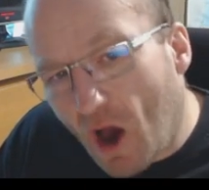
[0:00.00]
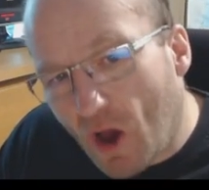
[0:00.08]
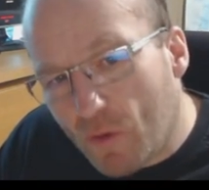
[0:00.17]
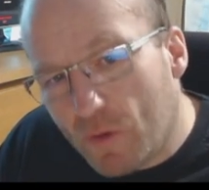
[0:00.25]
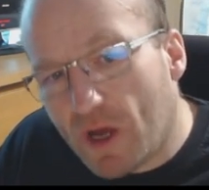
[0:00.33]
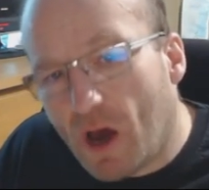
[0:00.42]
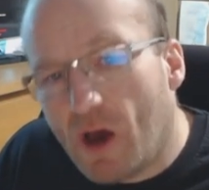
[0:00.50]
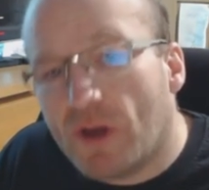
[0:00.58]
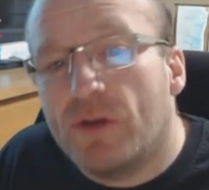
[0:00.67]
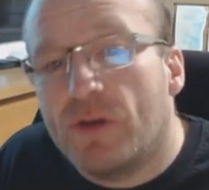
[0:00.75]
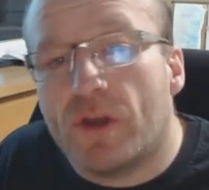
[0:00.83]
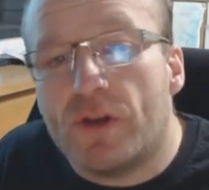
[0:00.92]
I would
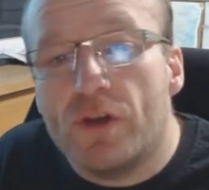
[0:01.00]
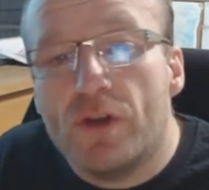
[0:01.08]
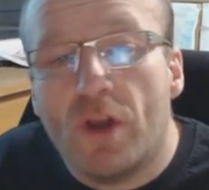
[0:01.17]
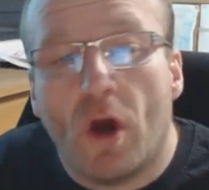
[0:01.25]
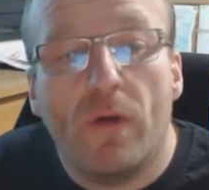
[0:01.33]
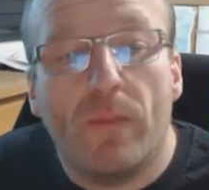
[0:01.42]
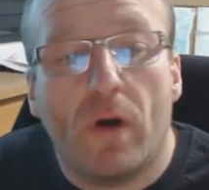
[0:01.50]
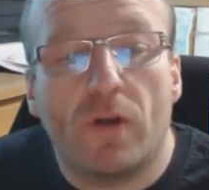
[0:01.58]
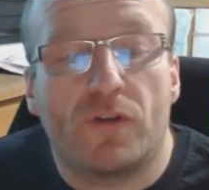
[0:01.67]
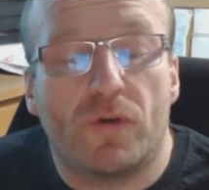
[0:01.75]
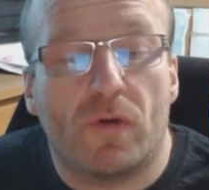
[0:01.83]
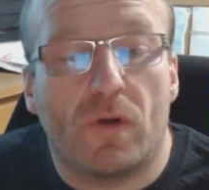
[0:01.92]
argue that no
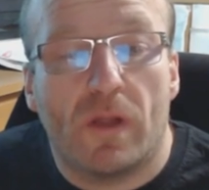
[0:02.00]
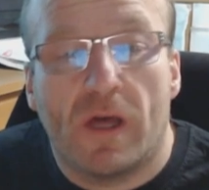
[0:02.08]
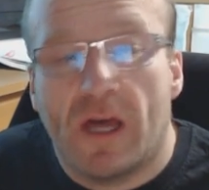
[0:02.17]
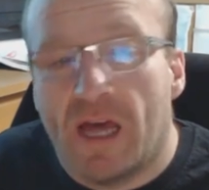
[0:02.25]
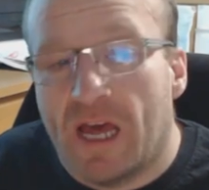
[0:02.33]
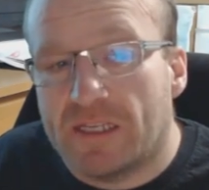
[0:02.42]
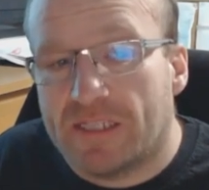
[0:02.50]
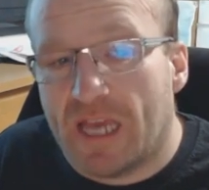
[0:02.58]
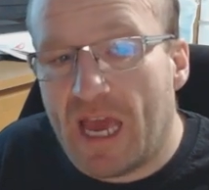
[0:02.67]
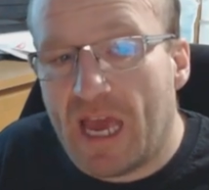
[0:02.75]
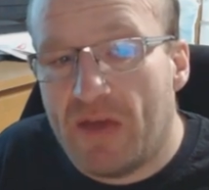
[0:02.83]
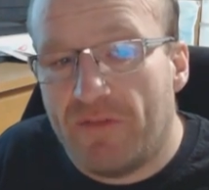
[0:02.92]
module
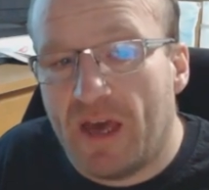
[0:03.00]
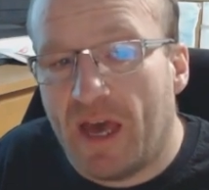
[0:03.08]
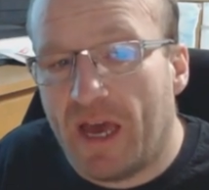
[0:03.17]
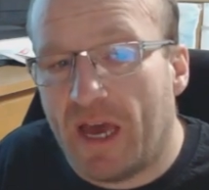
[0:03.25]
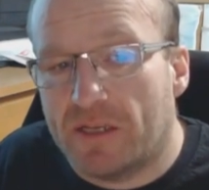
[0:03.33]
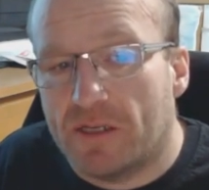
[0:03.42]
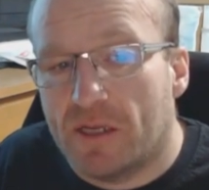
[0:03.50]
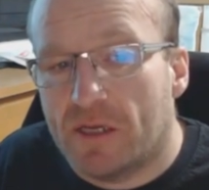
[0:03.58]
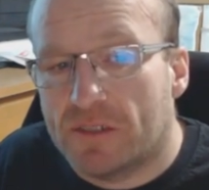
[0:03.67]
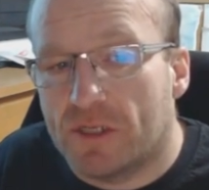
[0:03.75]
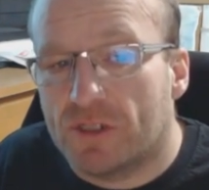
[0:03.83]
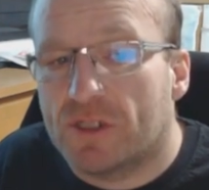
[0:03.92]
has ever had
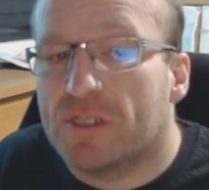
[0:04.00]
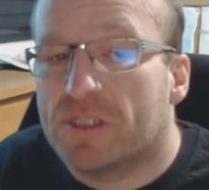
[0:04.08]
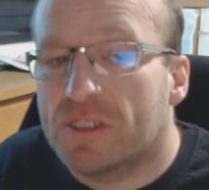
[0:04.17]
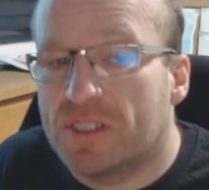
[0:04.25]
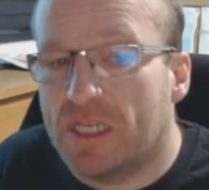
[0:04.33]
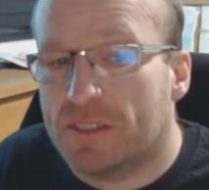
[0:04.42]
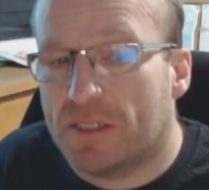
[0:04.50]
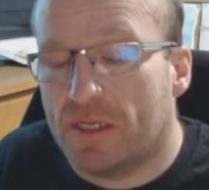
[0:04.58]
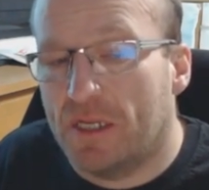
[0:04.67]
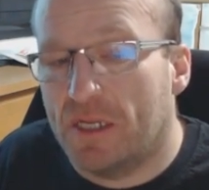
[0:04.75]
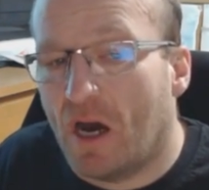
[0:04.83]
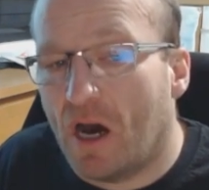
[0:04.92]
such
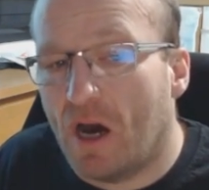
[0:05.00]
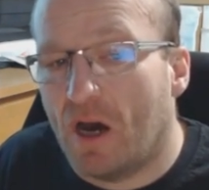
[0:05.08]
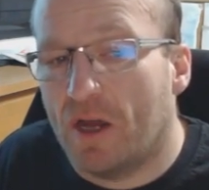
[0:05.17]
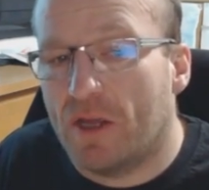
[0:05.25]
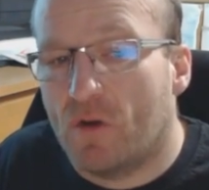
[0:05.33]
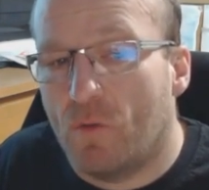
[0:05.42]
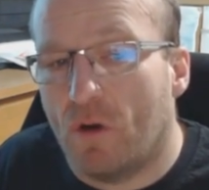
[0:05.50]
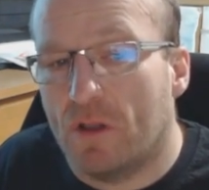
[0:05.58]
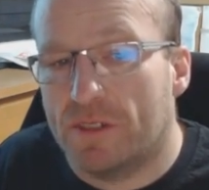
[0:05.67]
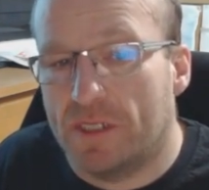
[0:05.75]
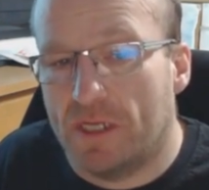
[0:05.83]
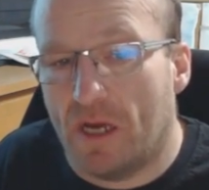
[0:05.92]
consistently high
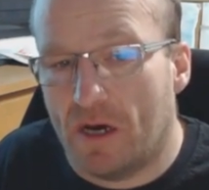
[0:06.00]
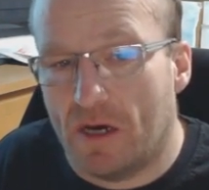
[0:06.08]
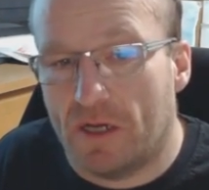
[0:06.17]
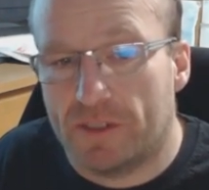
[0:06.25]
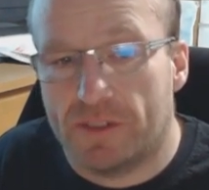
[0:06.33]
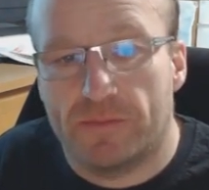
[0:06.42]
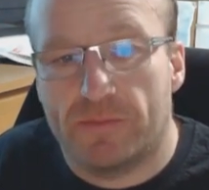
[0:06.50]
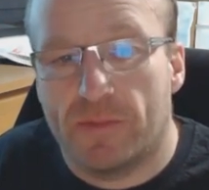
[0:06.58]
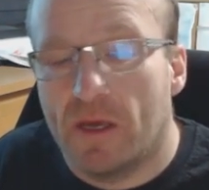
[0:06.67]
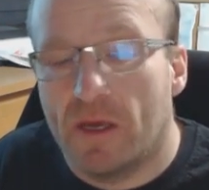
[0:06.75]
quality art.